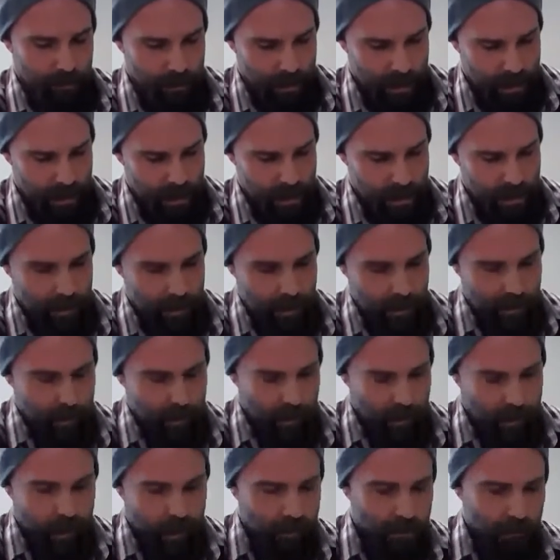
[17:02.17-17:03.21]
And the
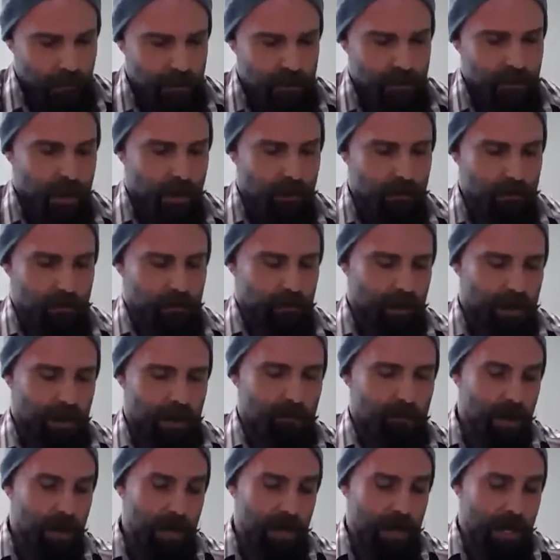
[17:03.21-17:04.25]
customer's not going
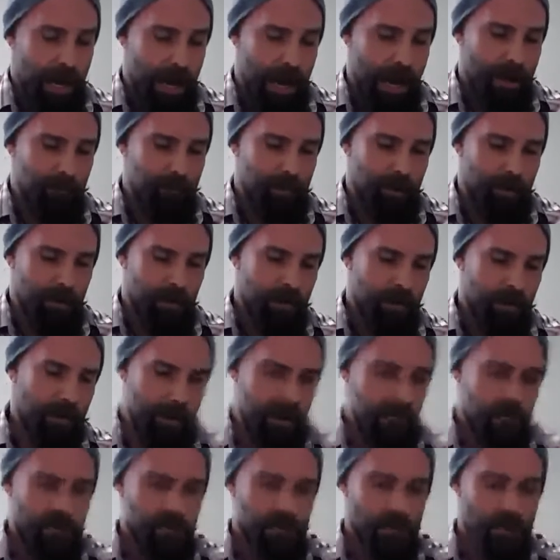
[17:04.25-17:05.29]
any happier.
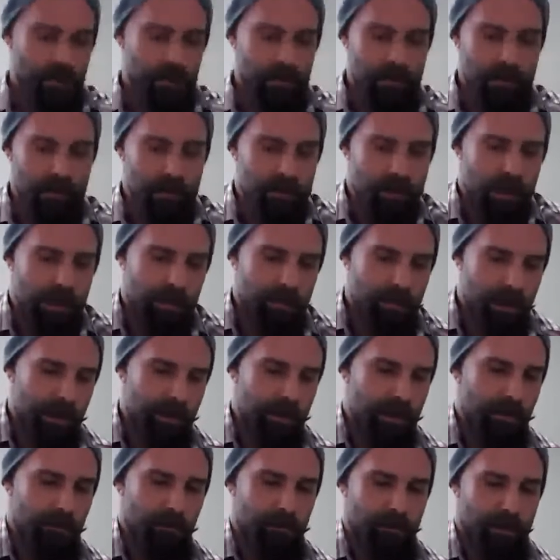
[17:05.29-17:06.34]
So it's just not a great
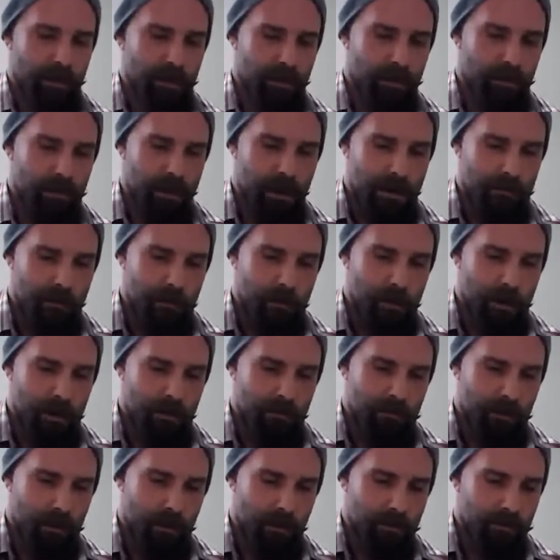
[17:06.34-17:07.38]
deal for everybody
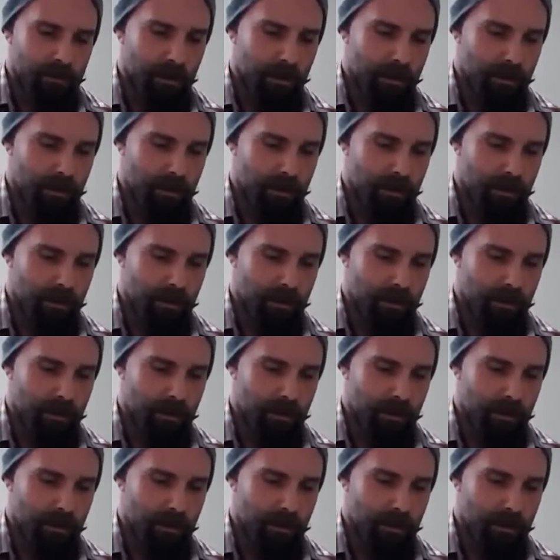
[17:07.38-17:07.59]
involved.